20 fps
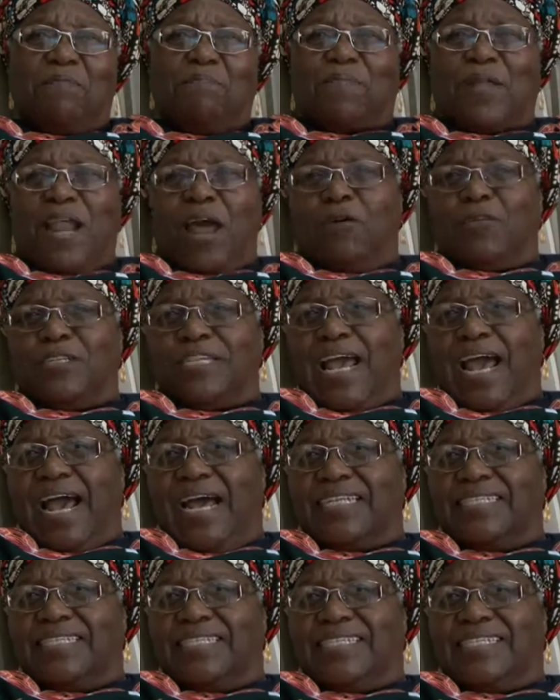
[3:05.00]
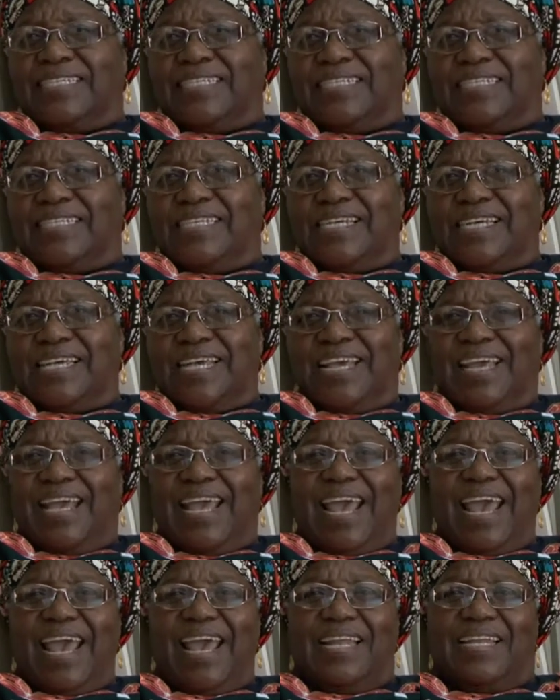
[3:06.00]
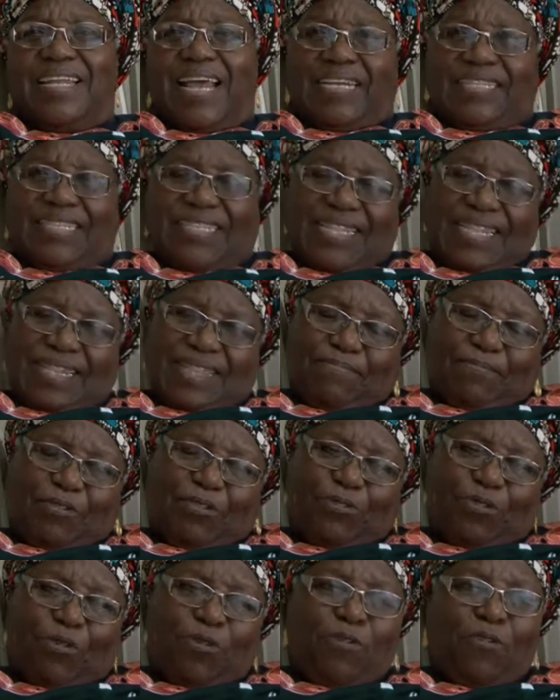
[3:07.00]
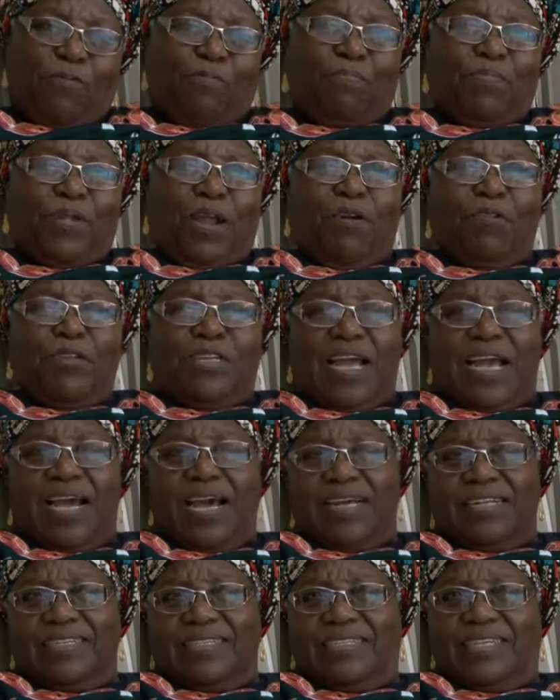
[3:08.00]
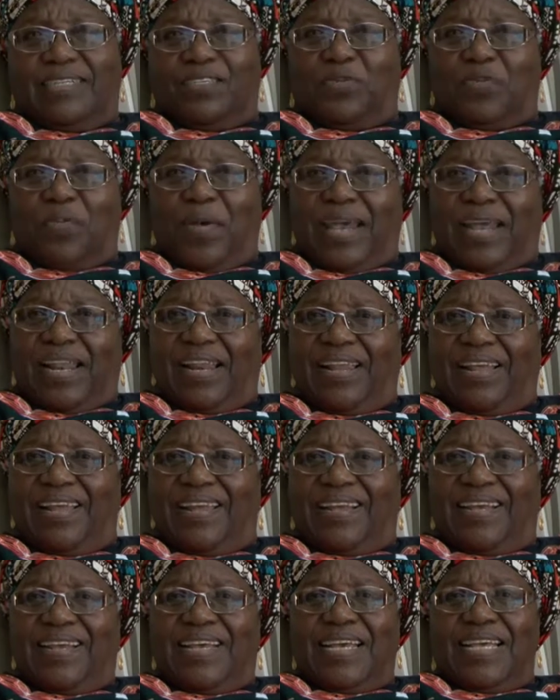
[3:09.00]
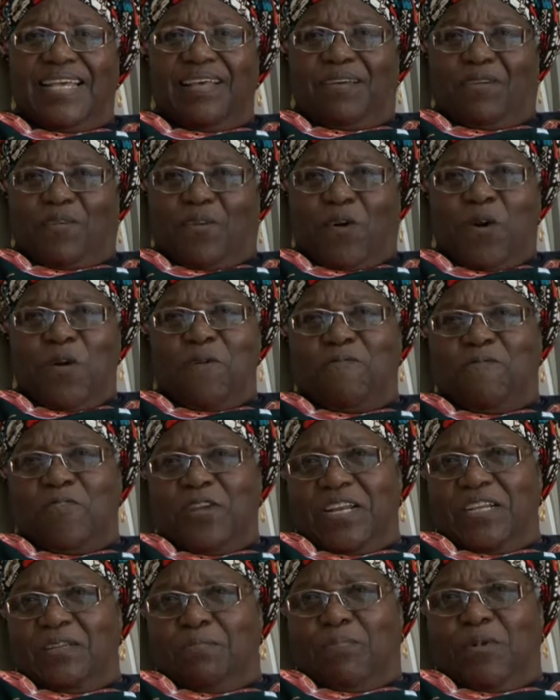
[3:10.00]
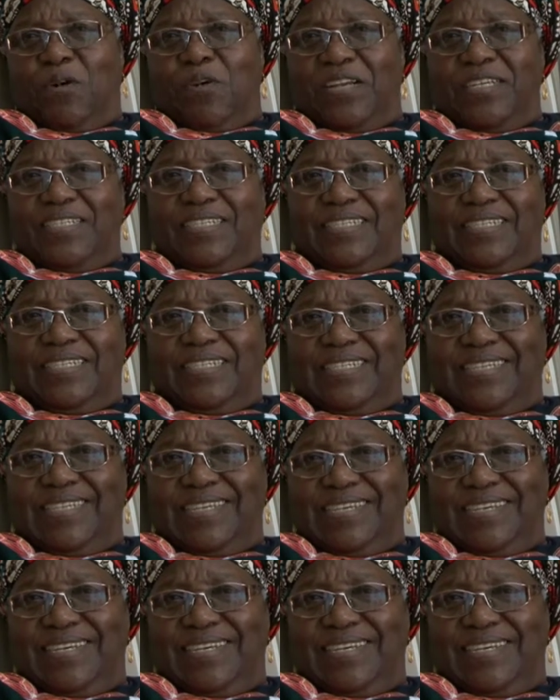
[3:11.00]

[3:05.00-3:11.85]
proud aunts, and I sure proud uncles as well. Go for it, boys.